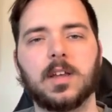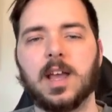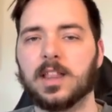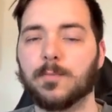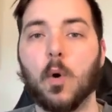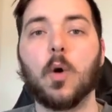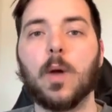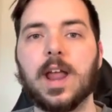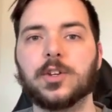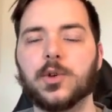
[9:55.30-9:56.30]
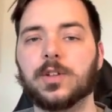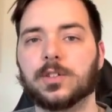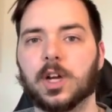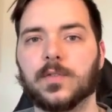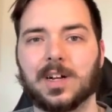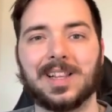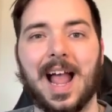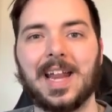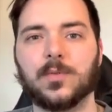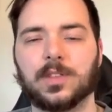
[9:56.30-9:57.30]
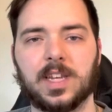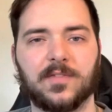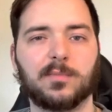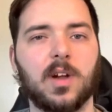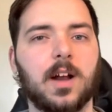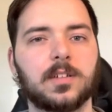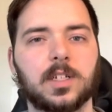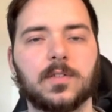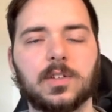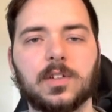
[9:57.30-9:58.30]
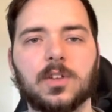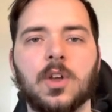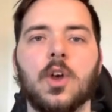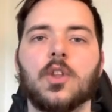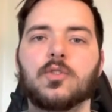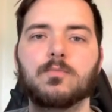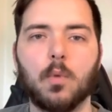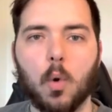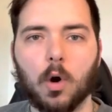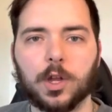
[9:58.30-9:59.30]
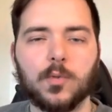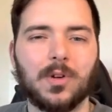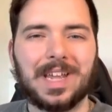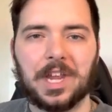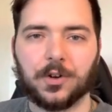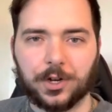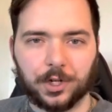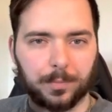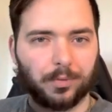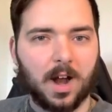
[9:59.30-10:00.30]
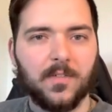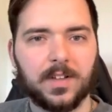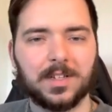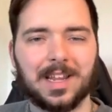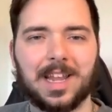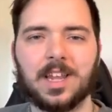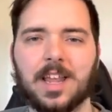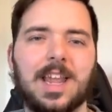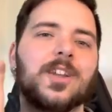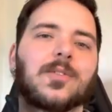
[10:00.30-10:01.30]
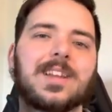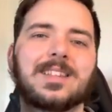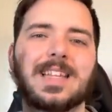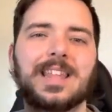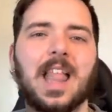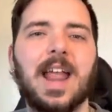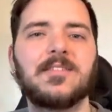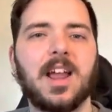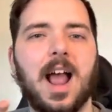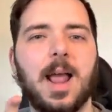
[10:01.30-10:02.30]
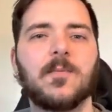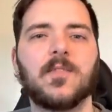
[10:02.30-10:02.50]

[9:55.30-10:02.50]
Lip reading: And the more ways you can serve a client with different products and services, the more you will increase your profits and increase the lifetime